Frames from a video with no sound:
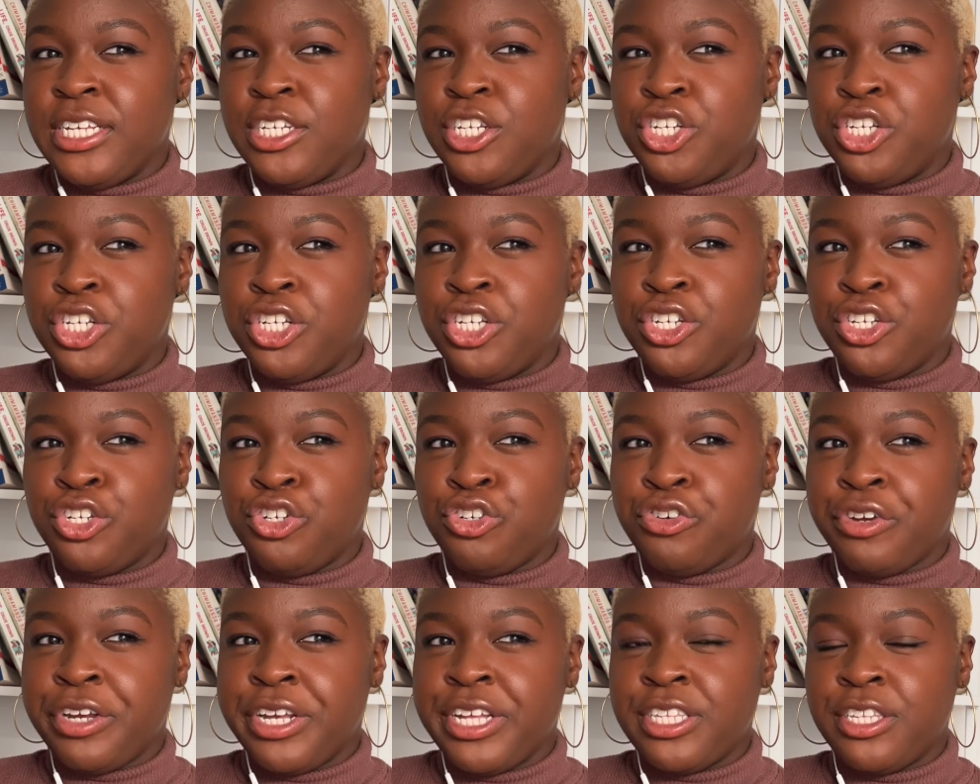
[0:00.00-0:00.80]
she's just
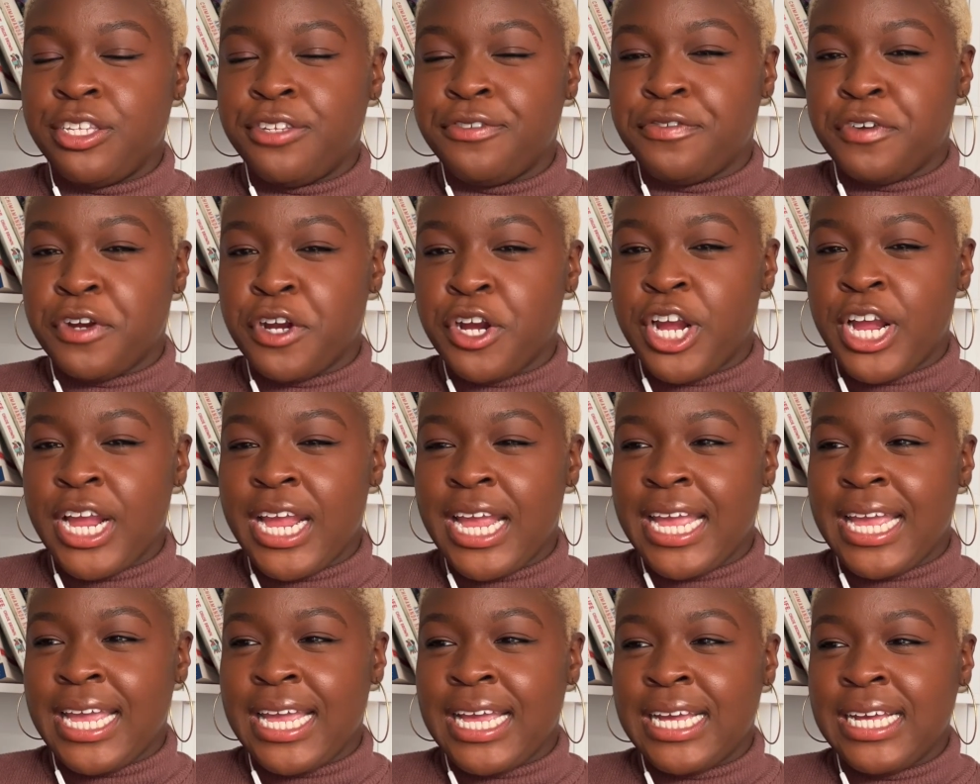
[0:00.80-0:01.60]

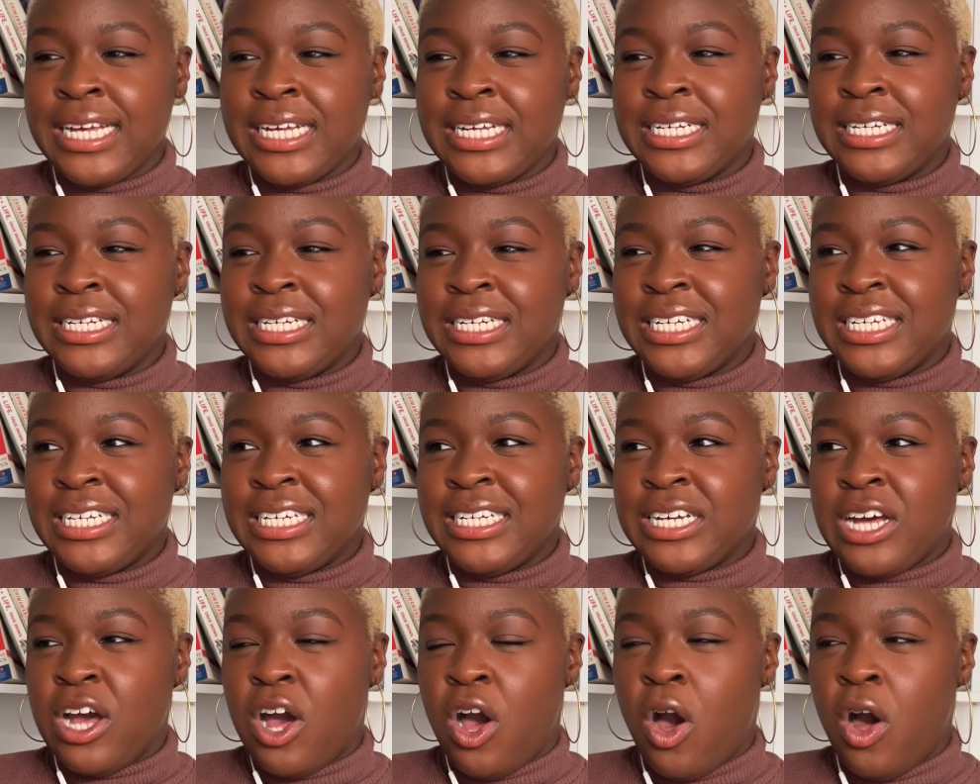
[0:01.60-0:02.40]
transferring
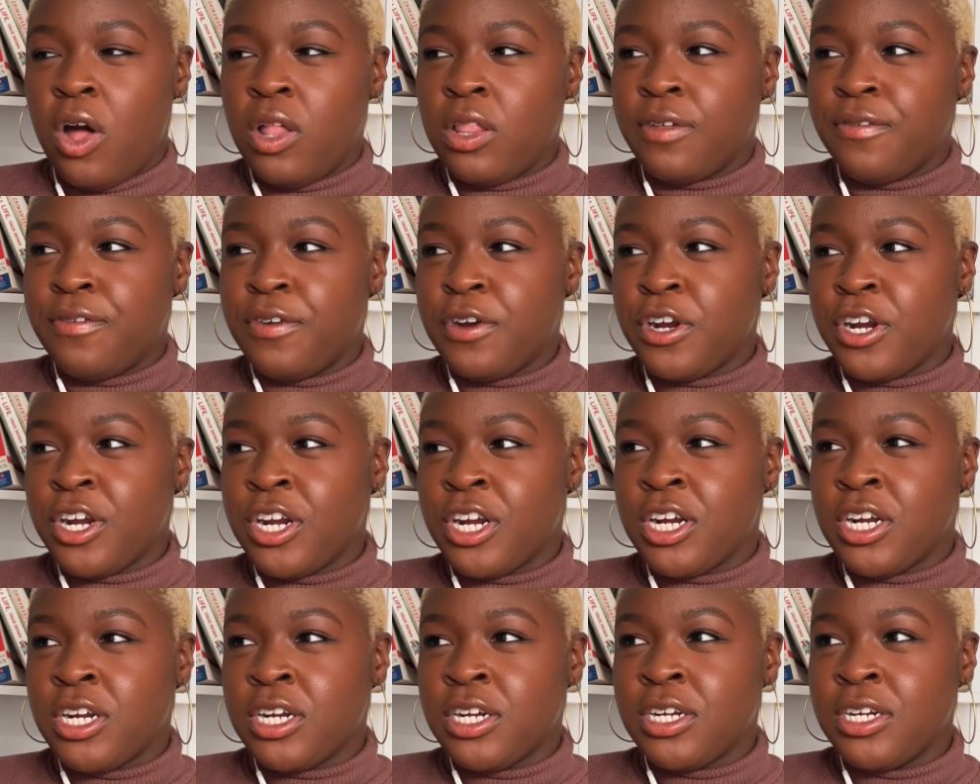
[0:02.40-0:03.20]
all of
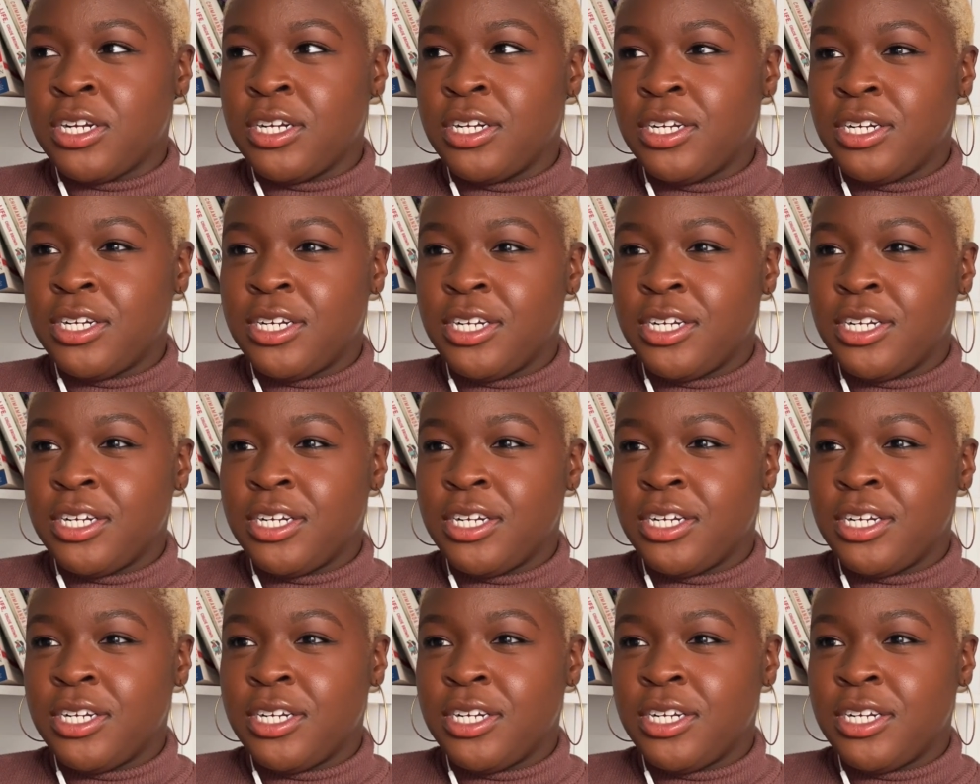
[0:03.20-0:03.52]
her,